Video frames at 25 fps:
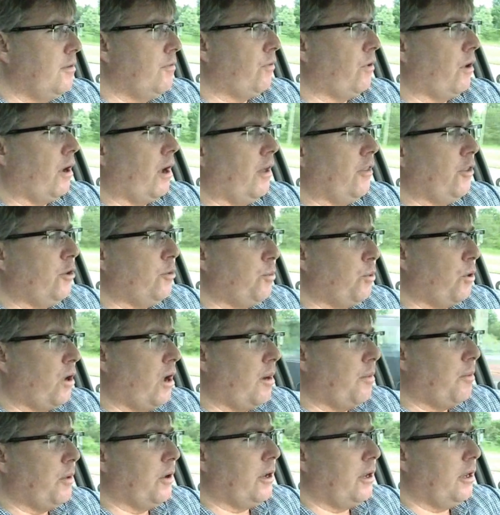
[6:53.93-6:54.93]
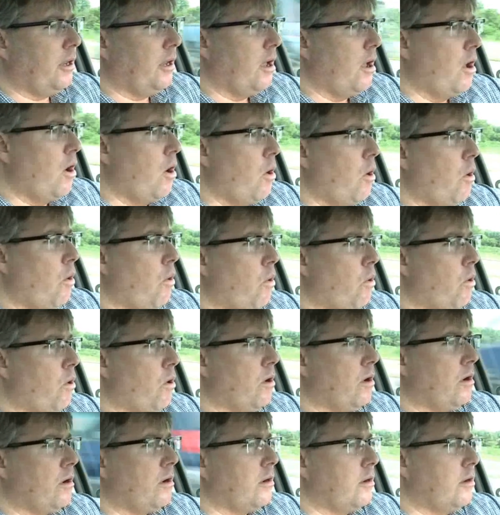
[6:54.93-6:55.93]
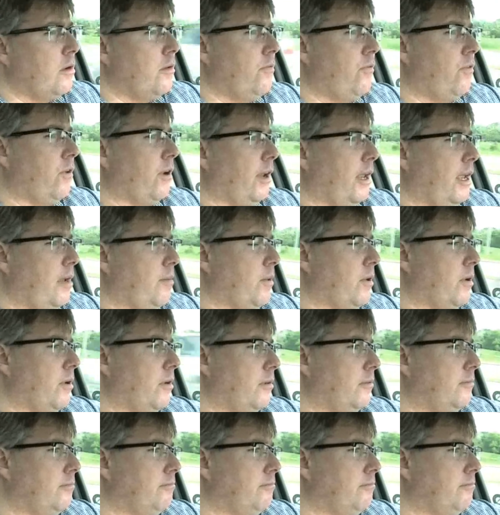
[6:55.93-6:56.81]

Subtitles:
for other property or for labor.